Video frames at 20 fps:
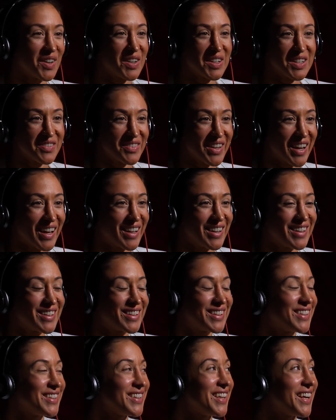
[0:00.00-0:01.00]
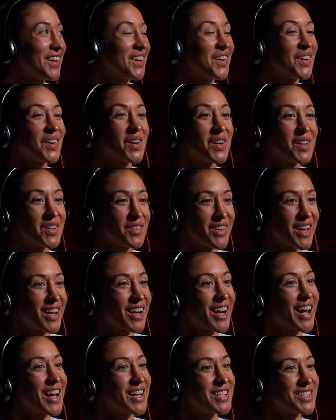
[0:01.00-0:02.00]
Wow. Yeah, all of that.
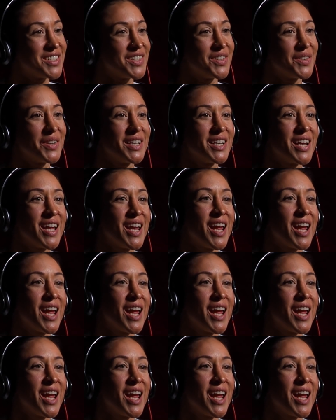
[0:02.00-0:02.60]
I had to do it.